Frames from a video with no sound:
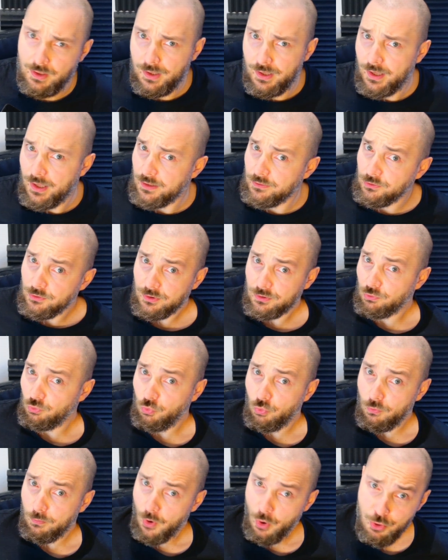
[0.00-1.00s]
And to
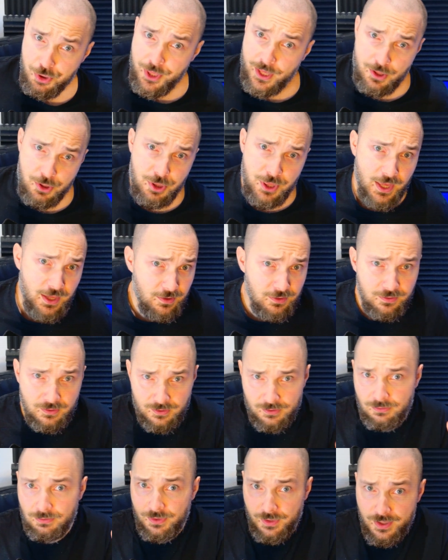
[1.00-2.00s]
most
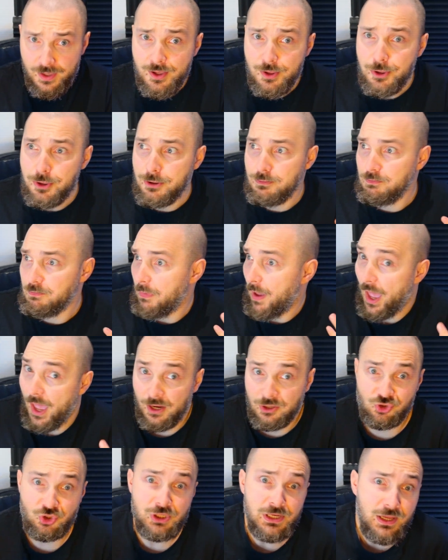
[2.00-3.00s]
extent, this
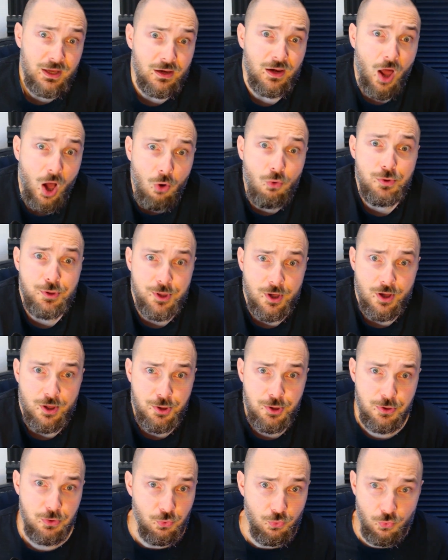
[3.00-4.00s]
actually allows
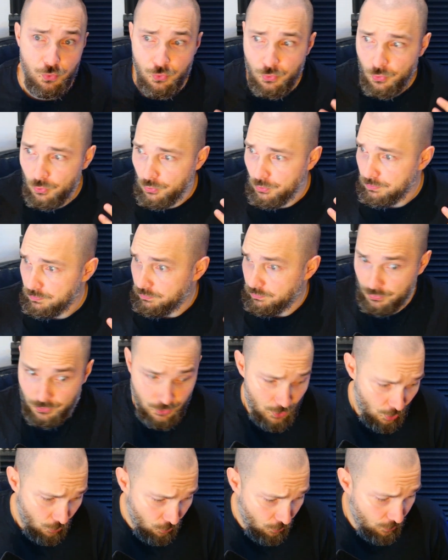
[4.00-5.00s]
us to,
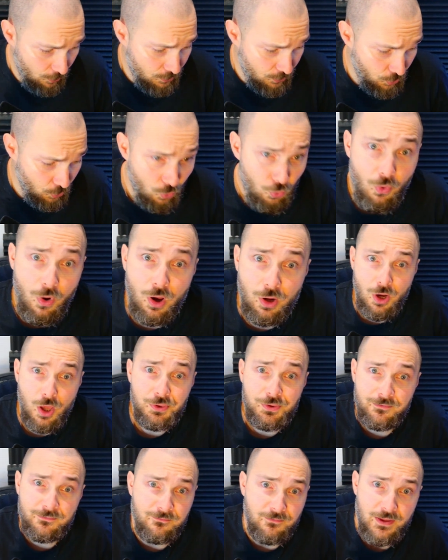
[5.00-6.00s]
do a lot
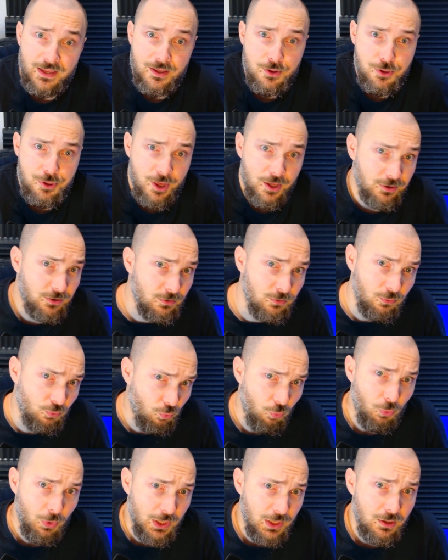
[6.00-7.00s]
of things that
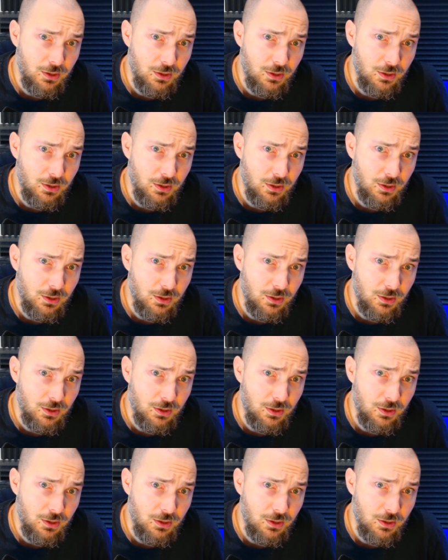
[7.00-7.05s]
we